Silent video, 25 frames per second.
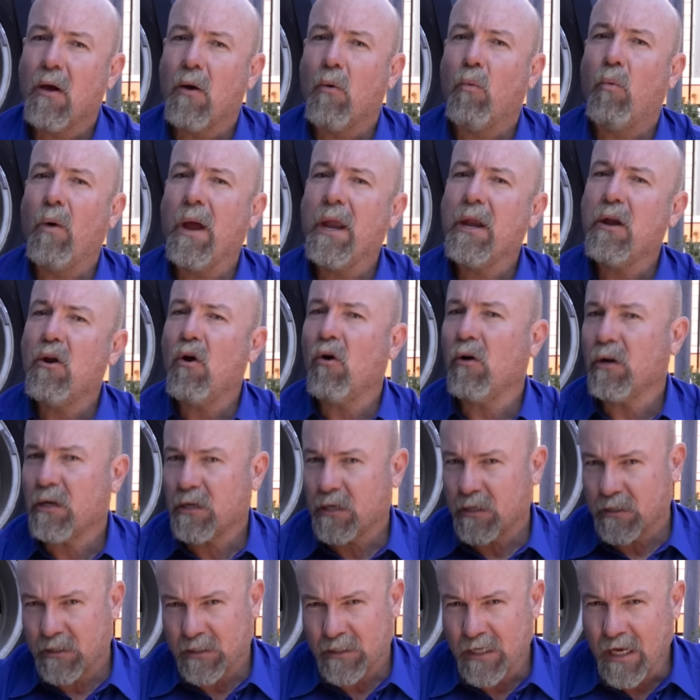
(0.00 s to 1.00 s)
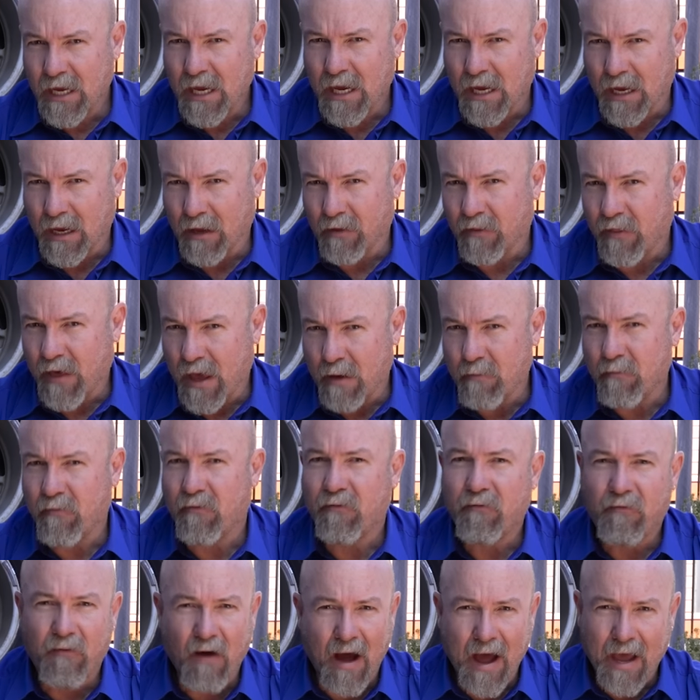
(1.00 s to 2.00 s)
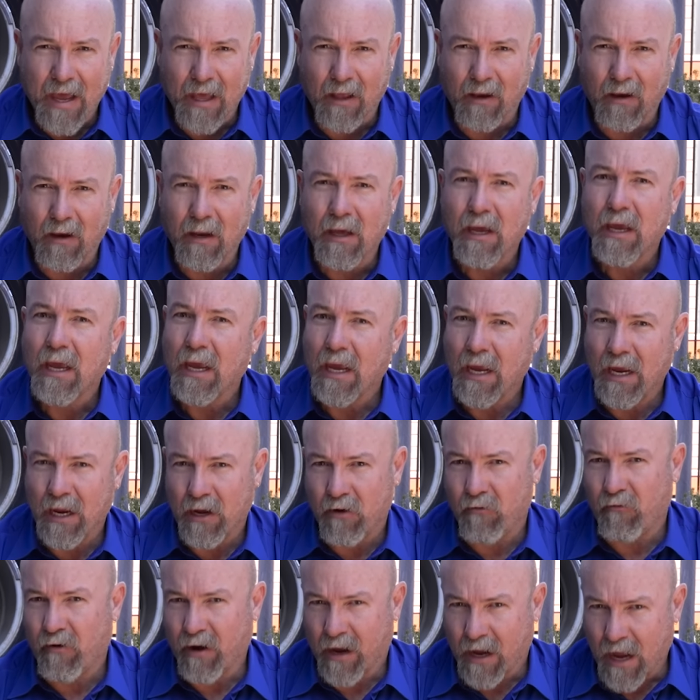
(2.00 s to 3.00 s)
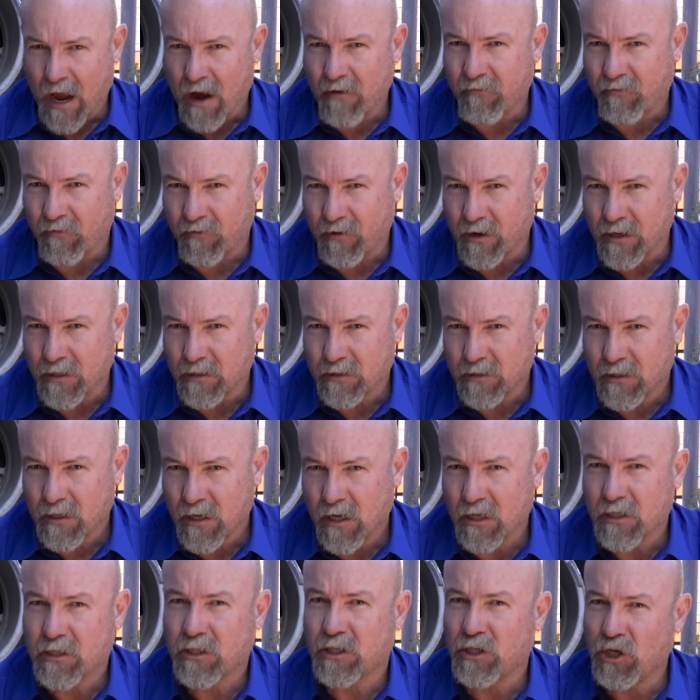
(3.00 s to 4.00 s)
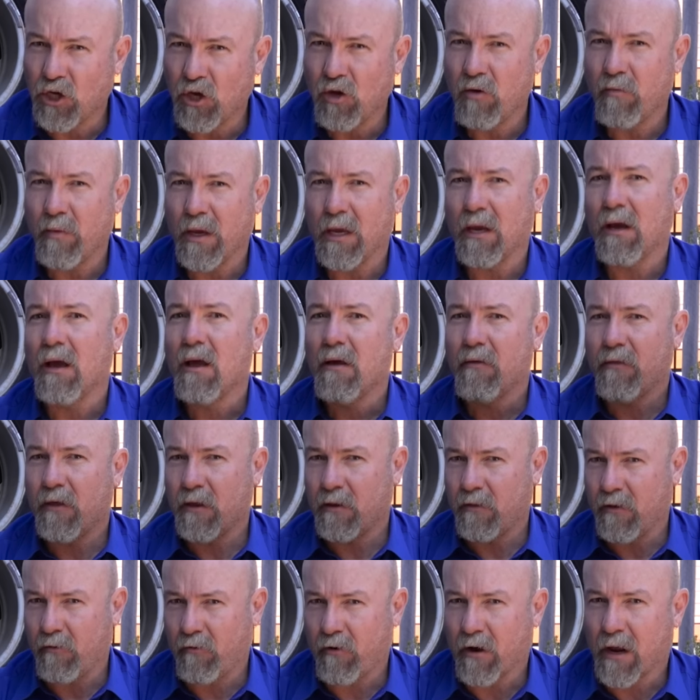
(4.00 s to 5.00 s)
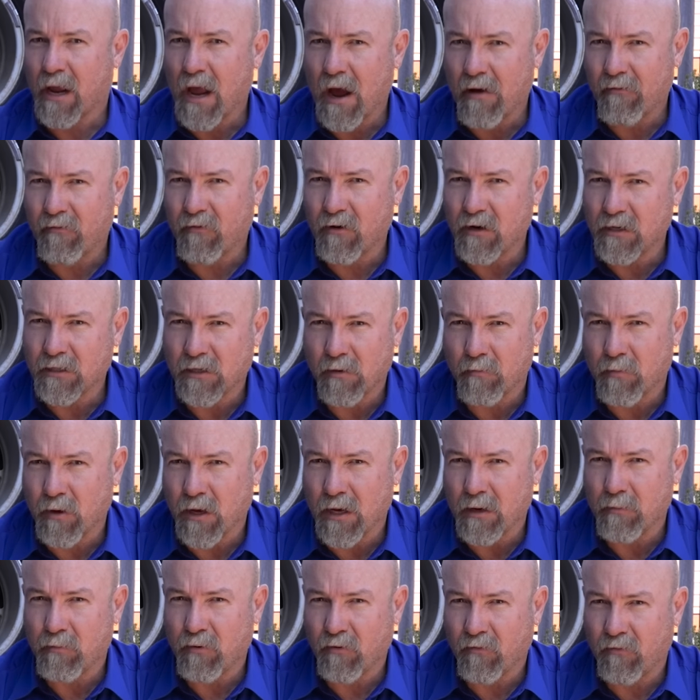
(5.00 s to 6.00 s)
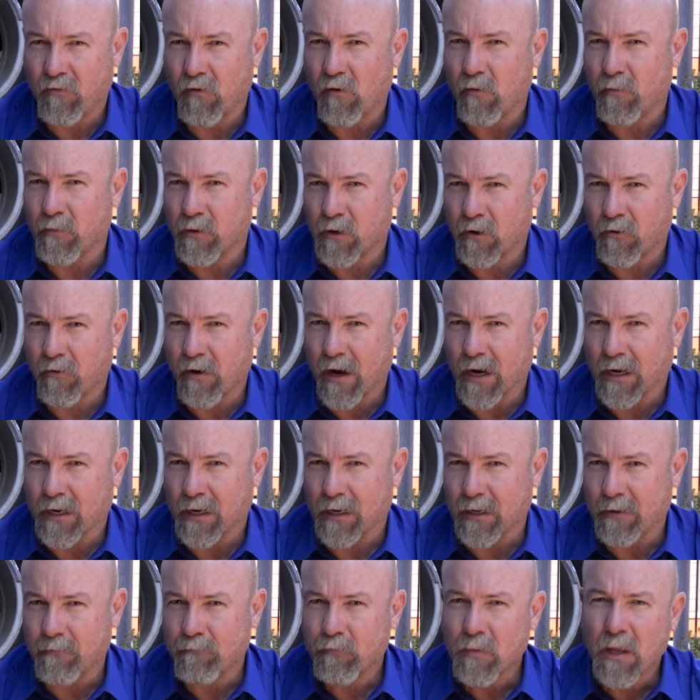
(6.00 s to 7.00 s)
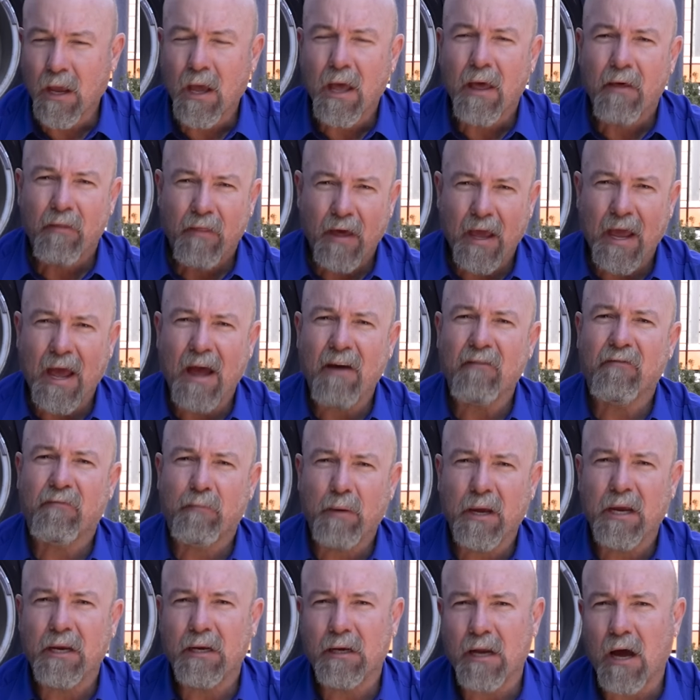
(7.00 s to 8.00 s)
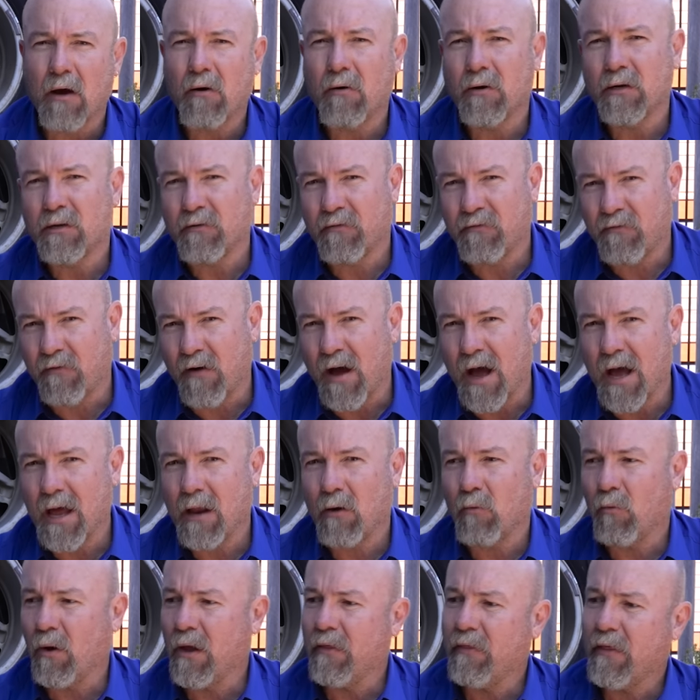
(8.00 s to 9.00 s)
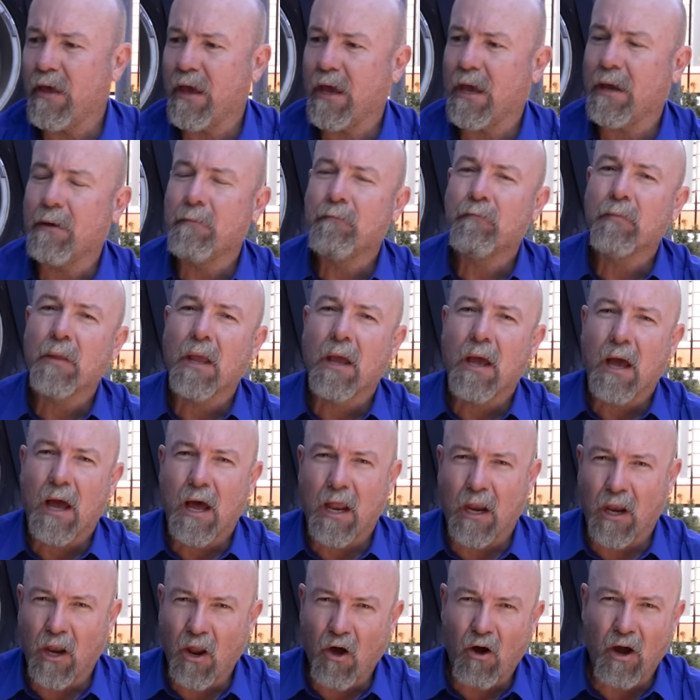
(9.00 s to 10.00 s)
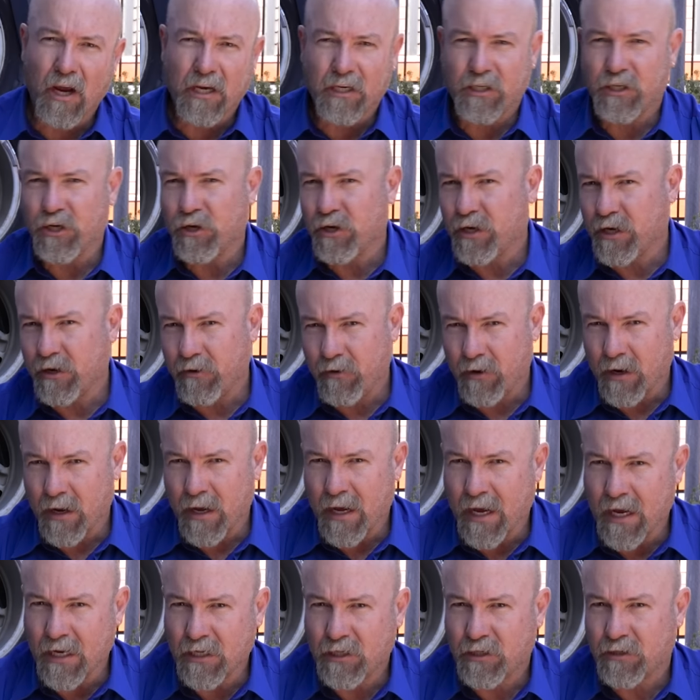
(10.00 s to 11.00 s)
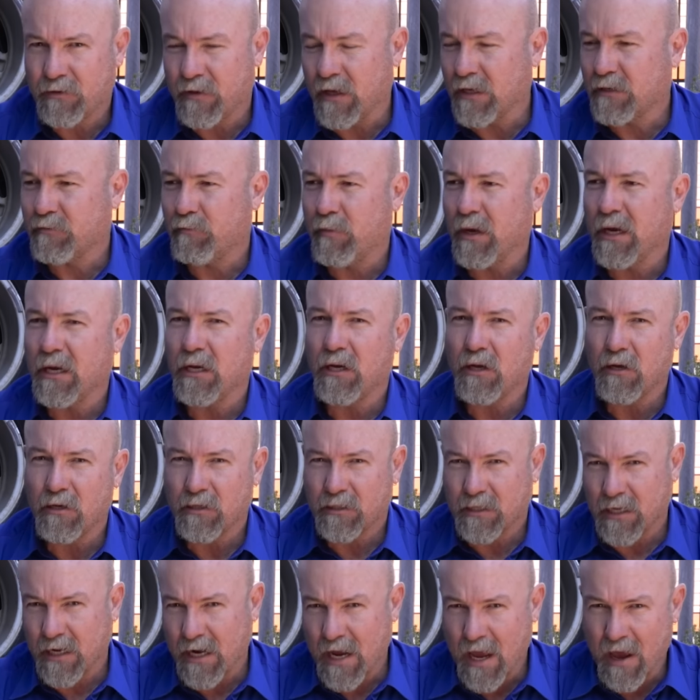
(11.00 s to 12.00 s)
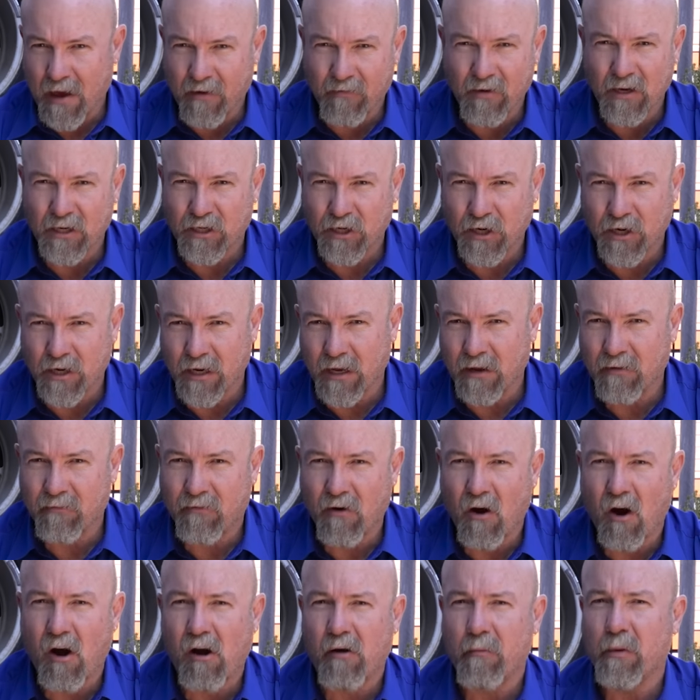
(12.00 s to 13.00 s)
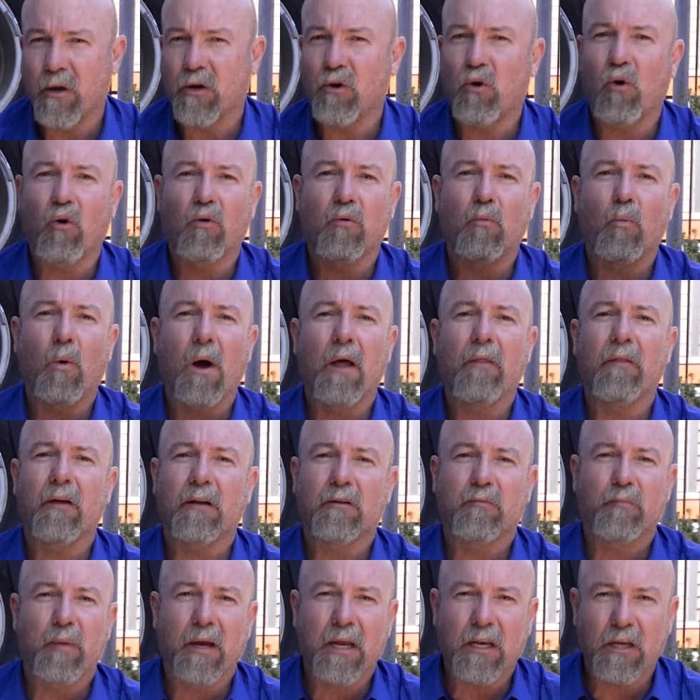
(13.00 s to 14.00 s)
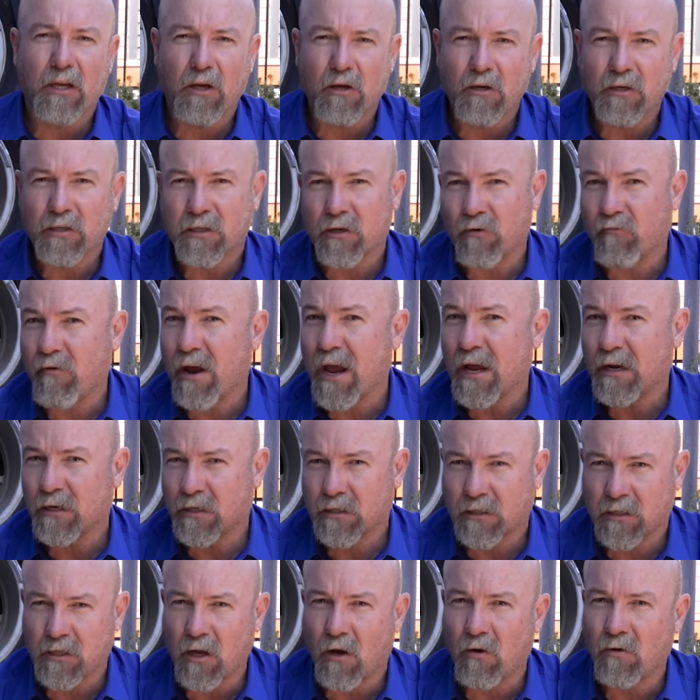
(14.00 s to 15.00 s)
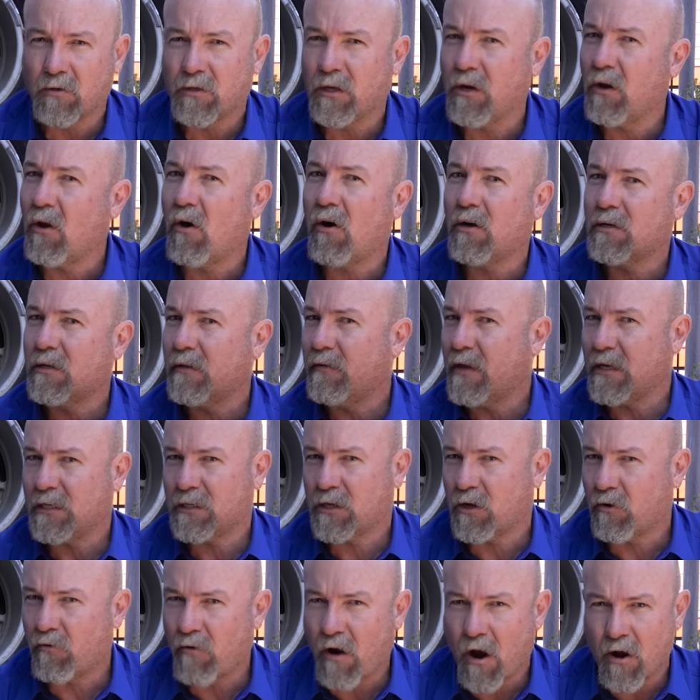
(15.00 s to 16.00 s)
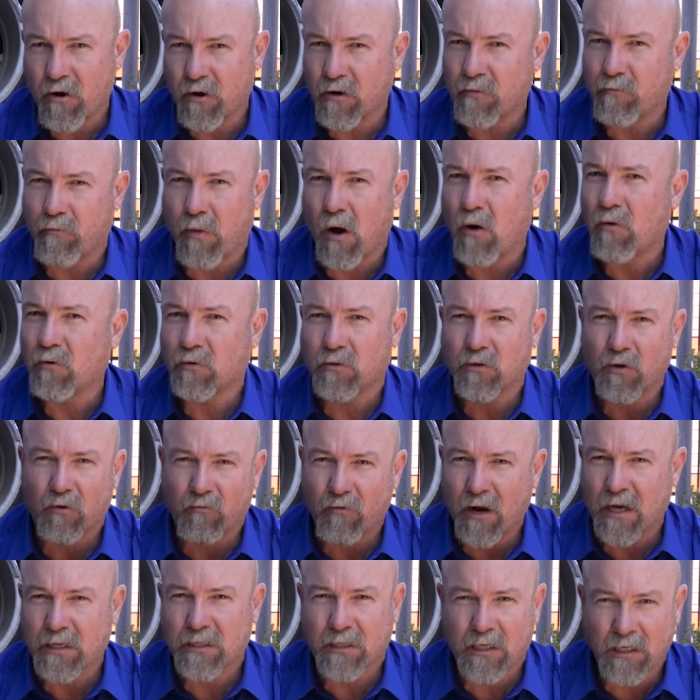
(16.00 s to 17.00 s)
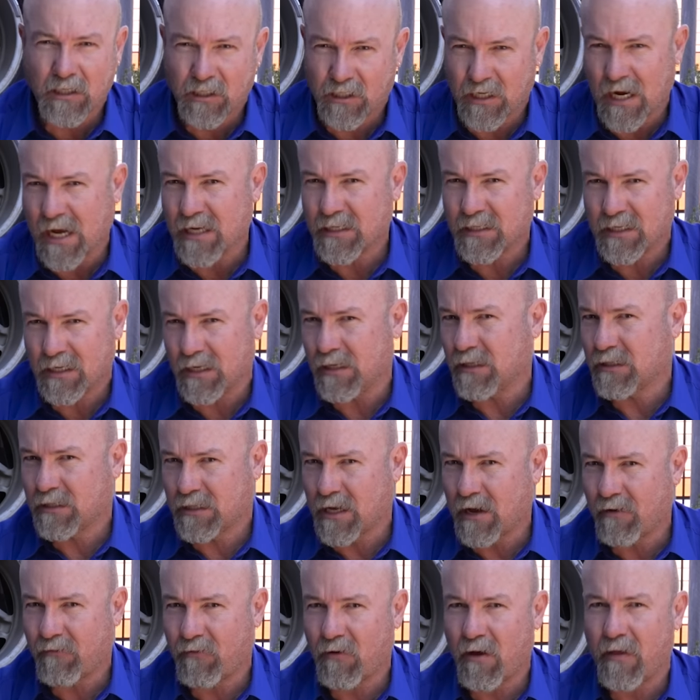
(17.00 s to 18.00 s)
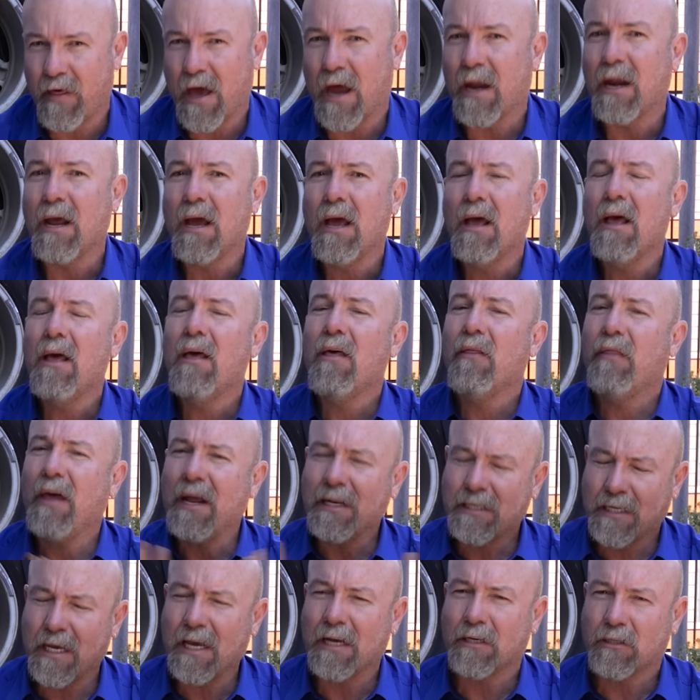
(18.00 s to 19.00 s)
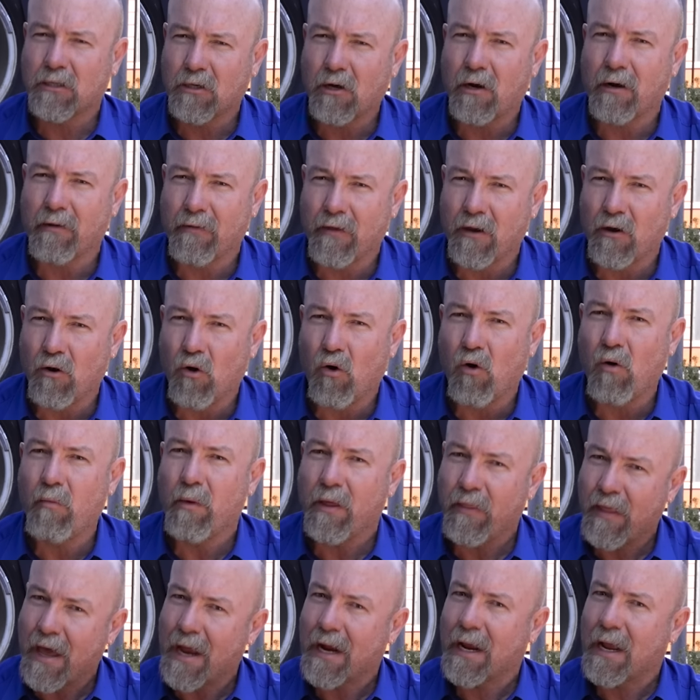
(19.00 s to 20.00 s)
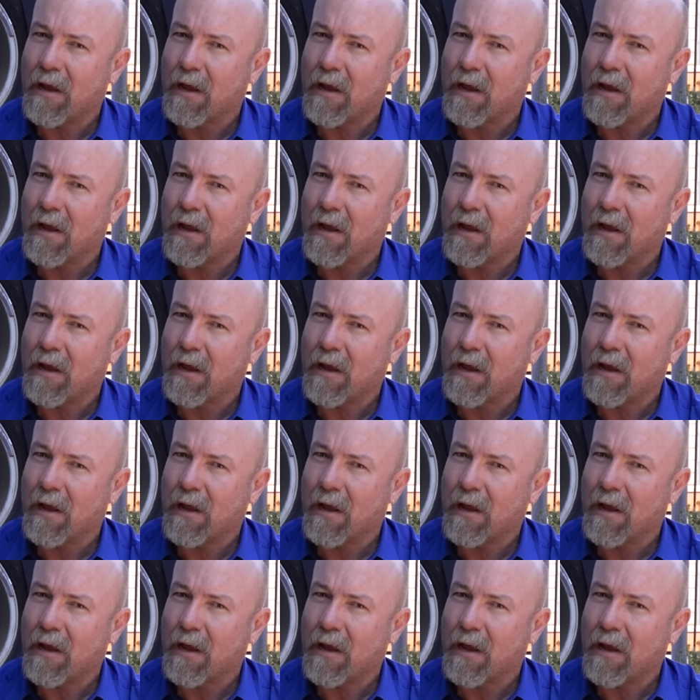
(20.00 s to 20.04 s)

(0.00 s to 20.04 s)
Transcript: we're not seeing them fail in recoveries, assuming that the recoveries are being performed correctly. They have been known to fail when they're a light duty hitch that's been used in a heavy duty environment, or one that's been used around salt a lot and there's corroded bolts or rusty chassis and stuff like that. That's outside of the norm, and that